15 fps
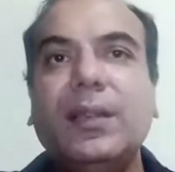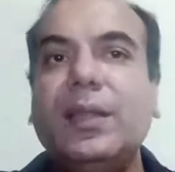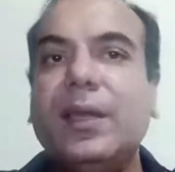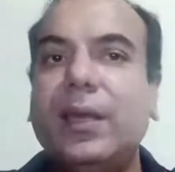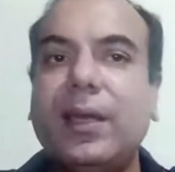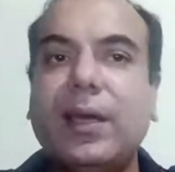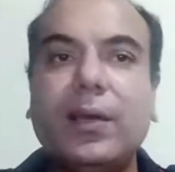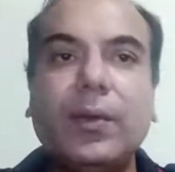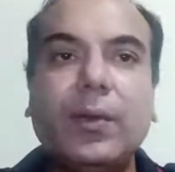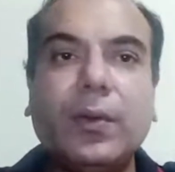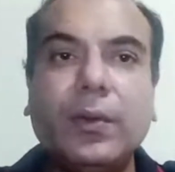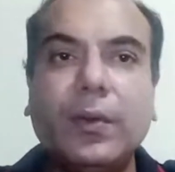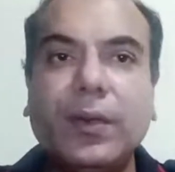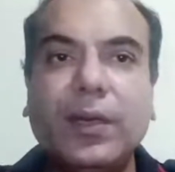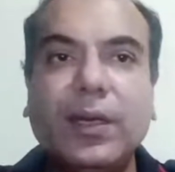They are
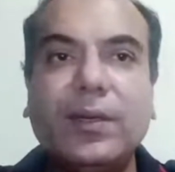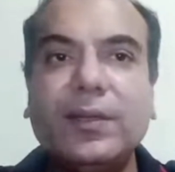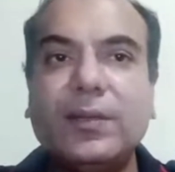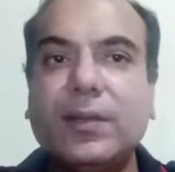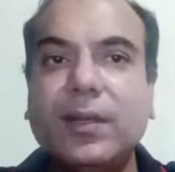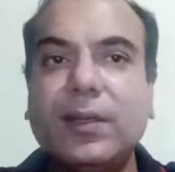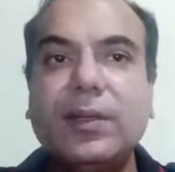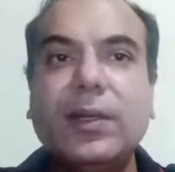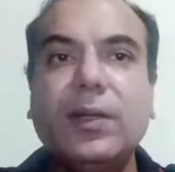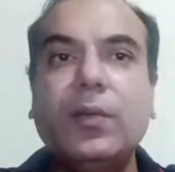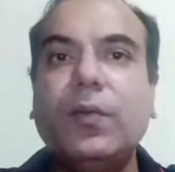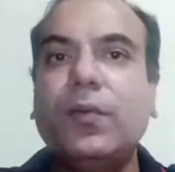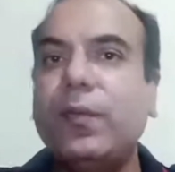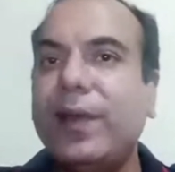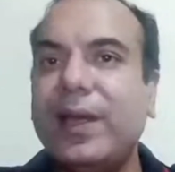not only restricted
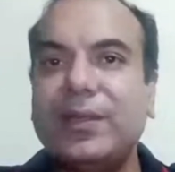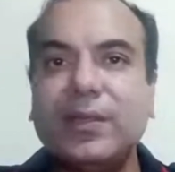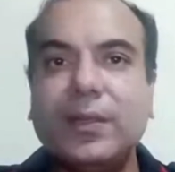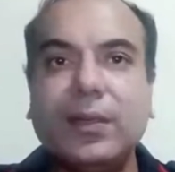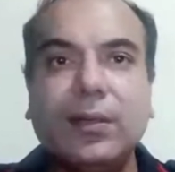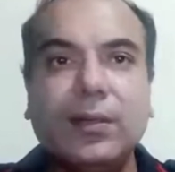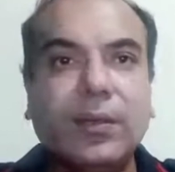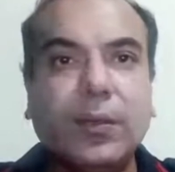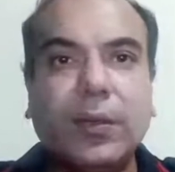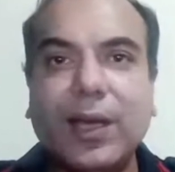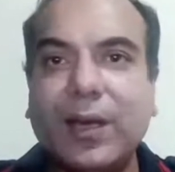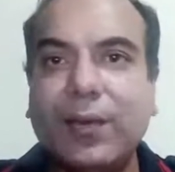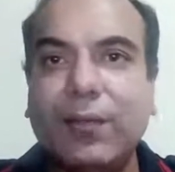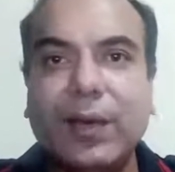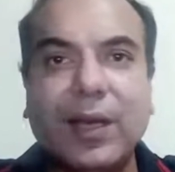to fashion. You
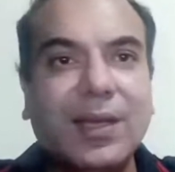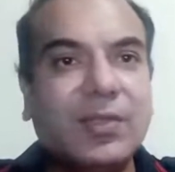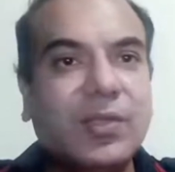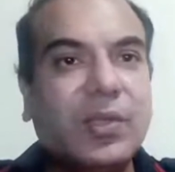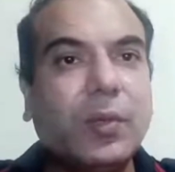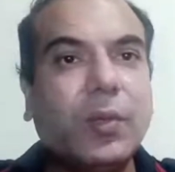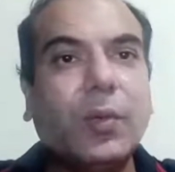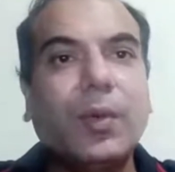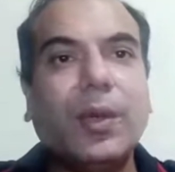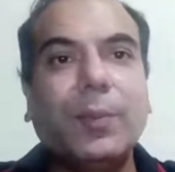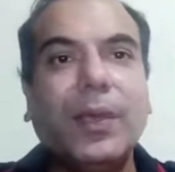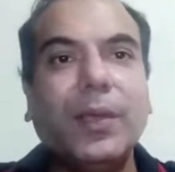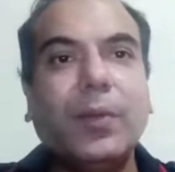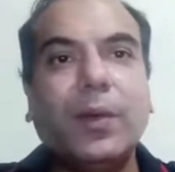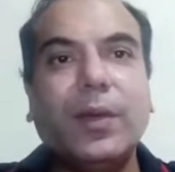have a geo
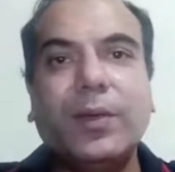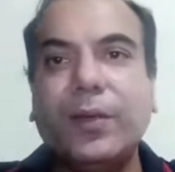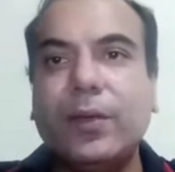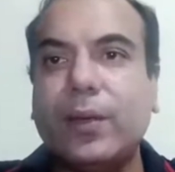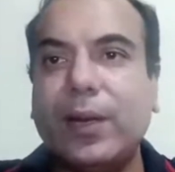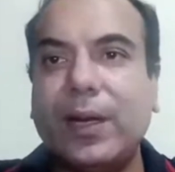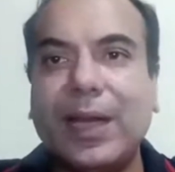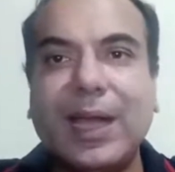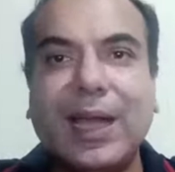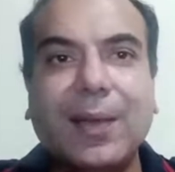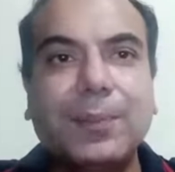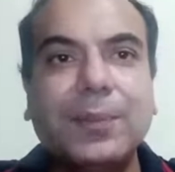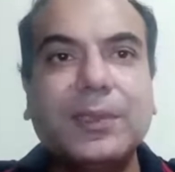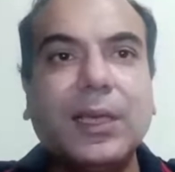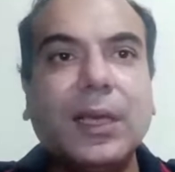coming on your
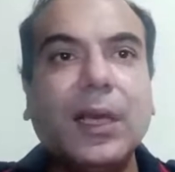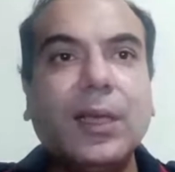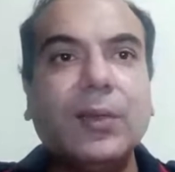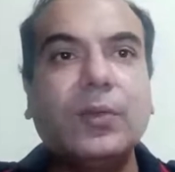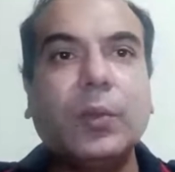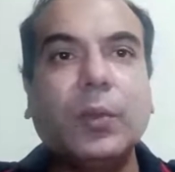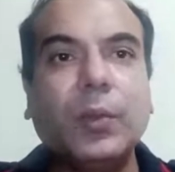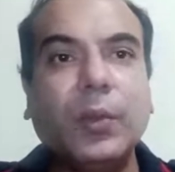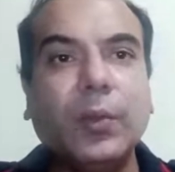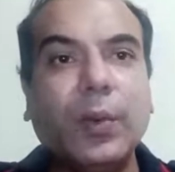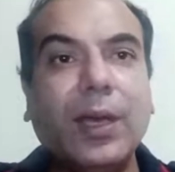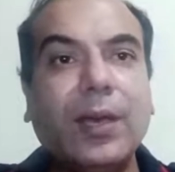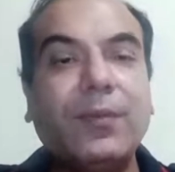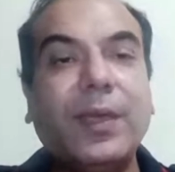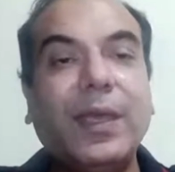apps, so you
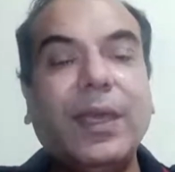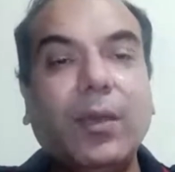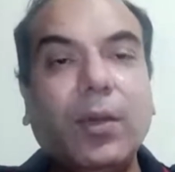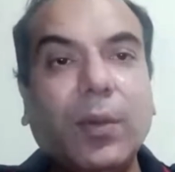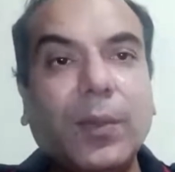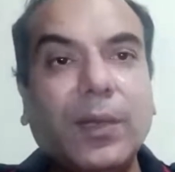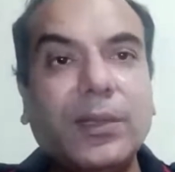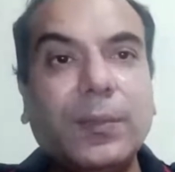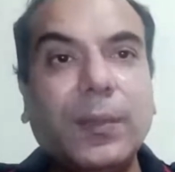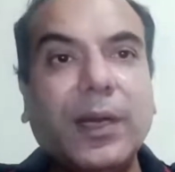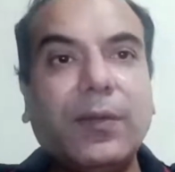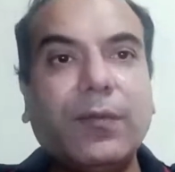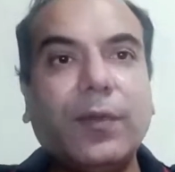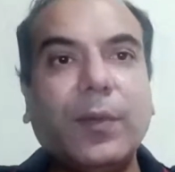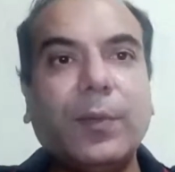have e-commerce
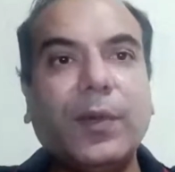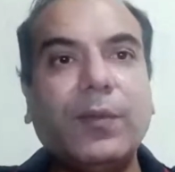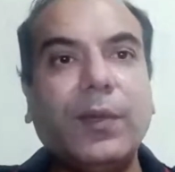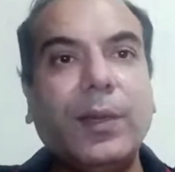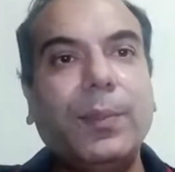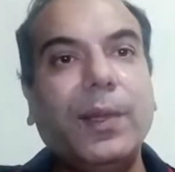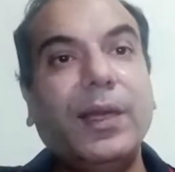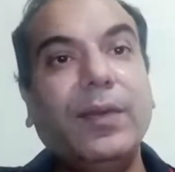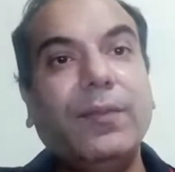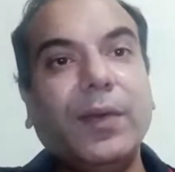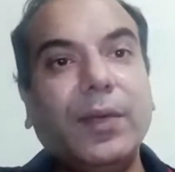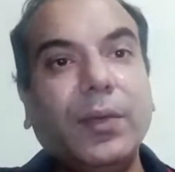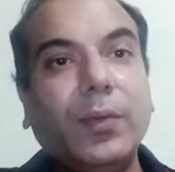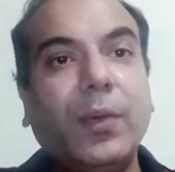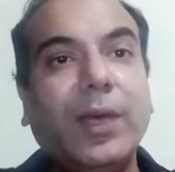platform available.
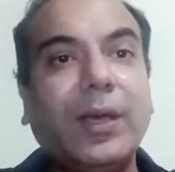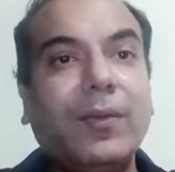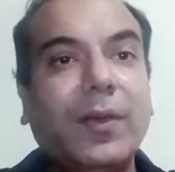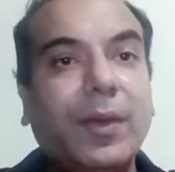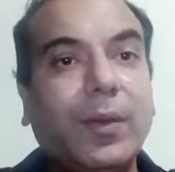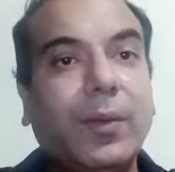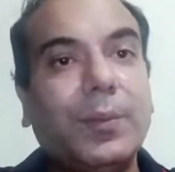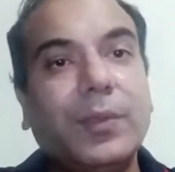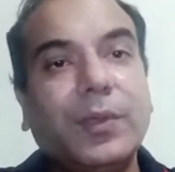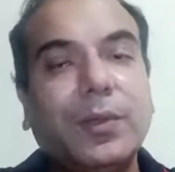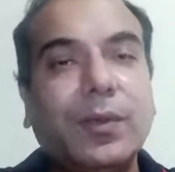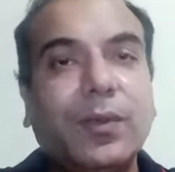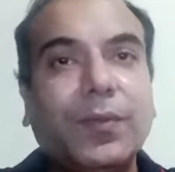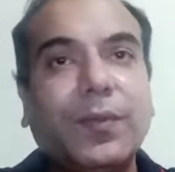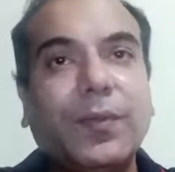Even you have an
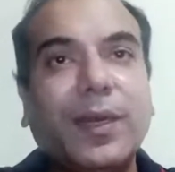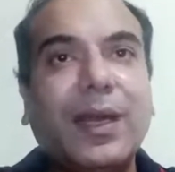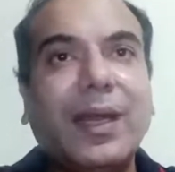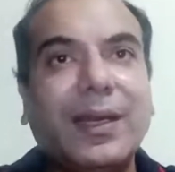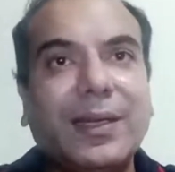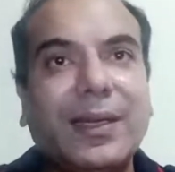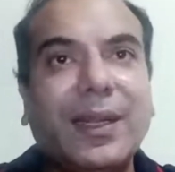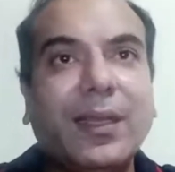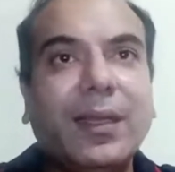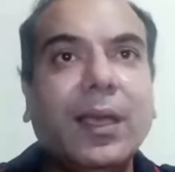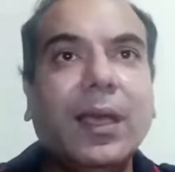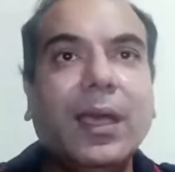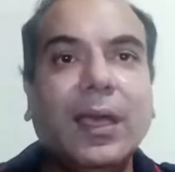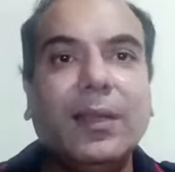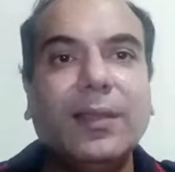option of
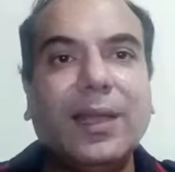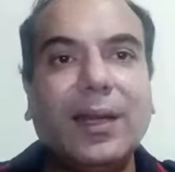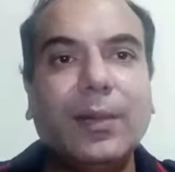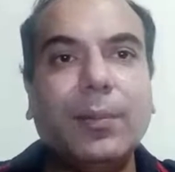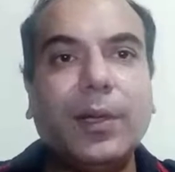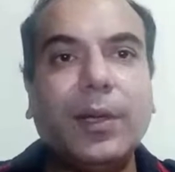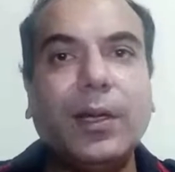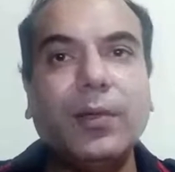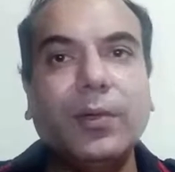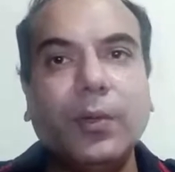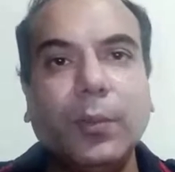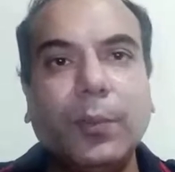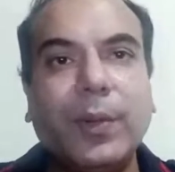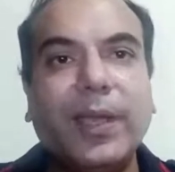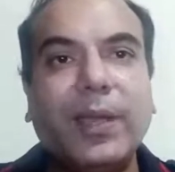collecting that product.
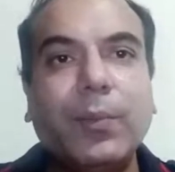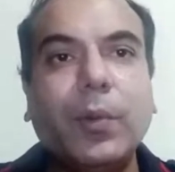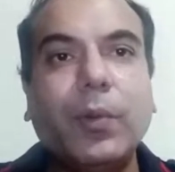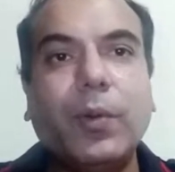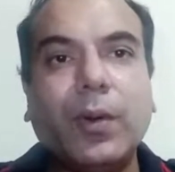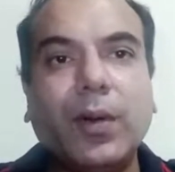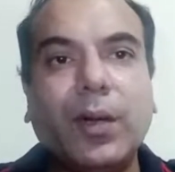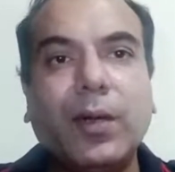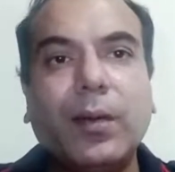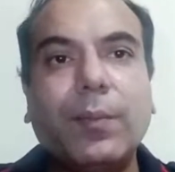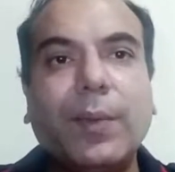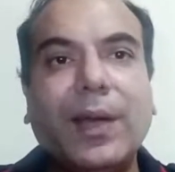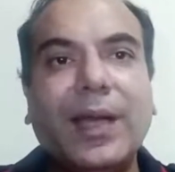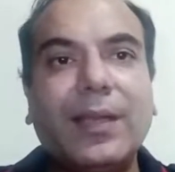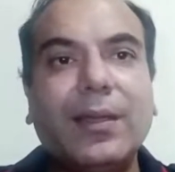You pre-book or
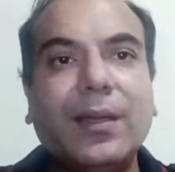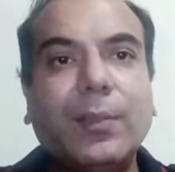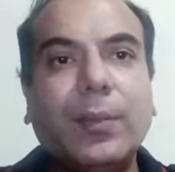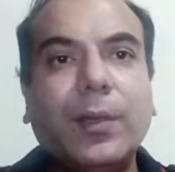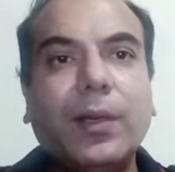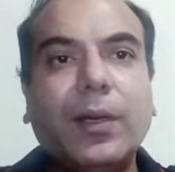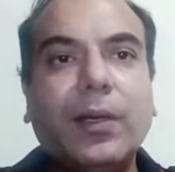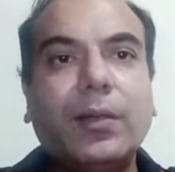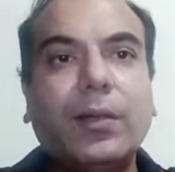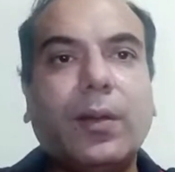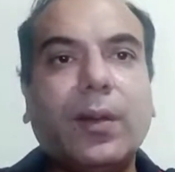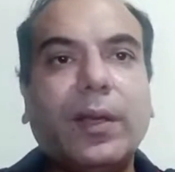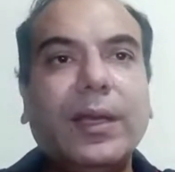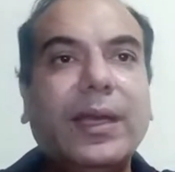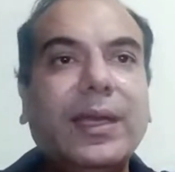buy that product
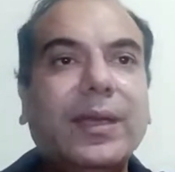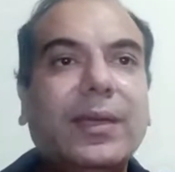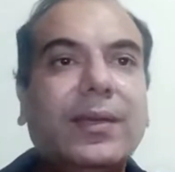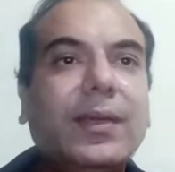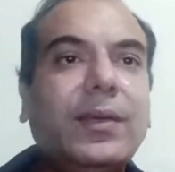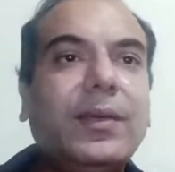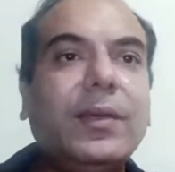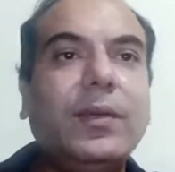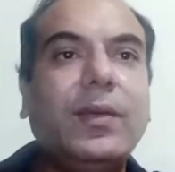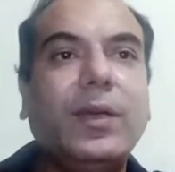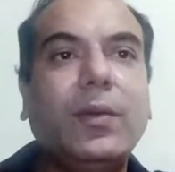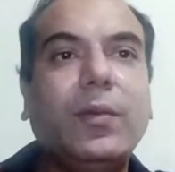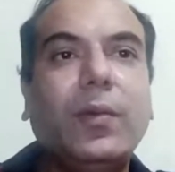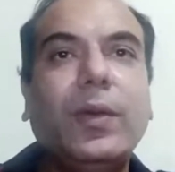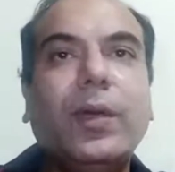online, and then you
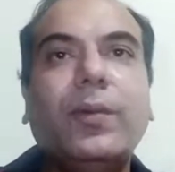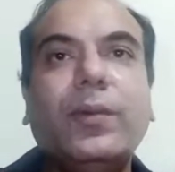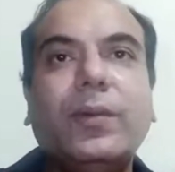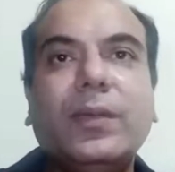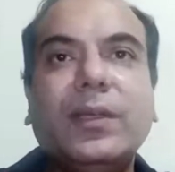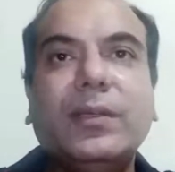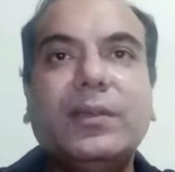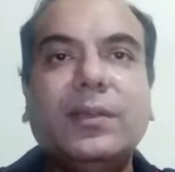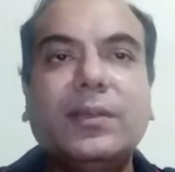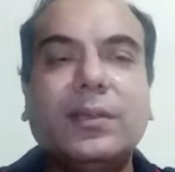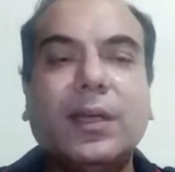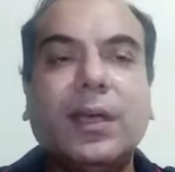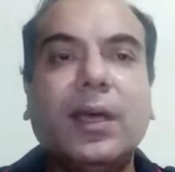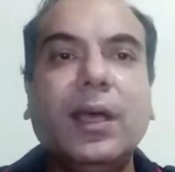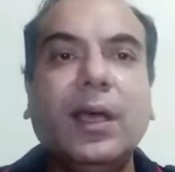can go down to these
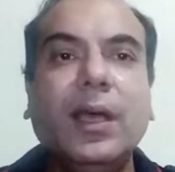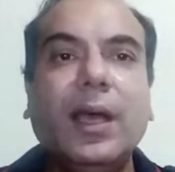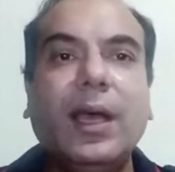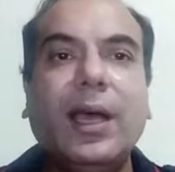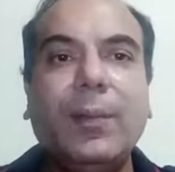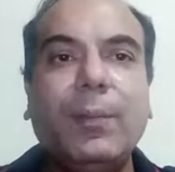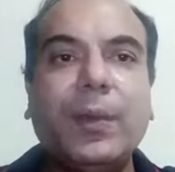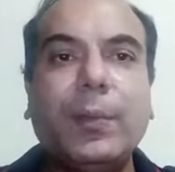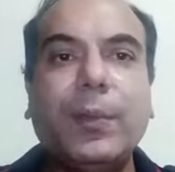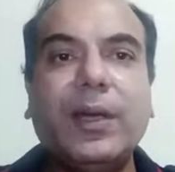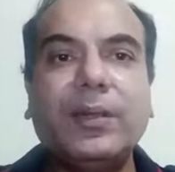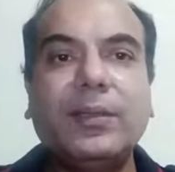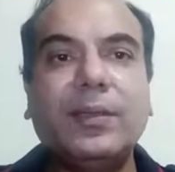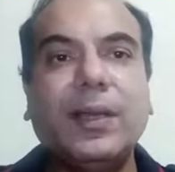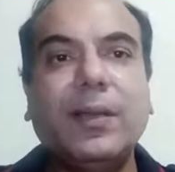
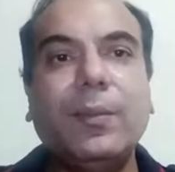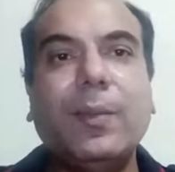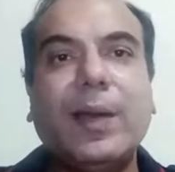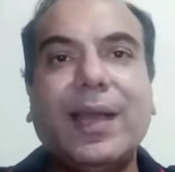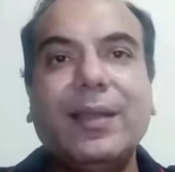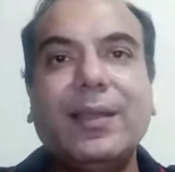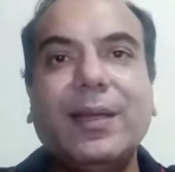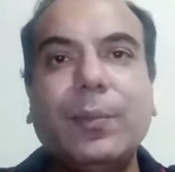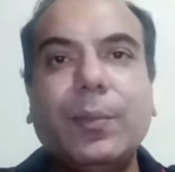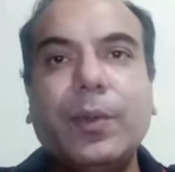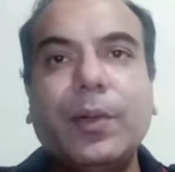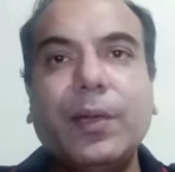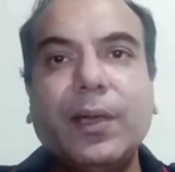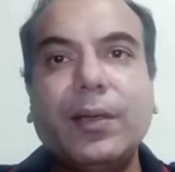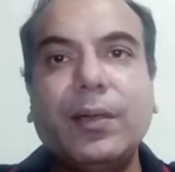hypermarts and buy that
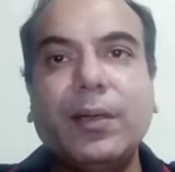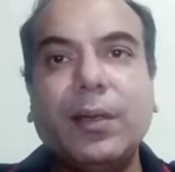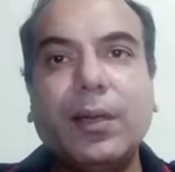product